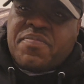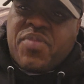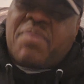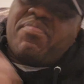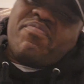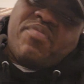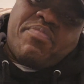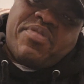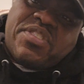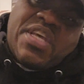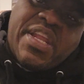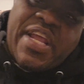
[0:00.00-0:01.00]
I remember
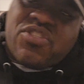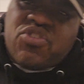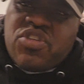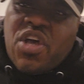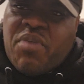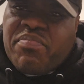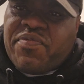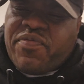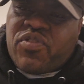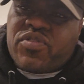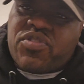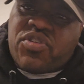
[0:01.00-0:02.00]
saying that to y'all
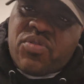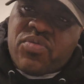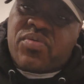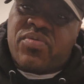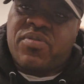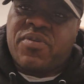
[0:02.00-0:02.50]
before too.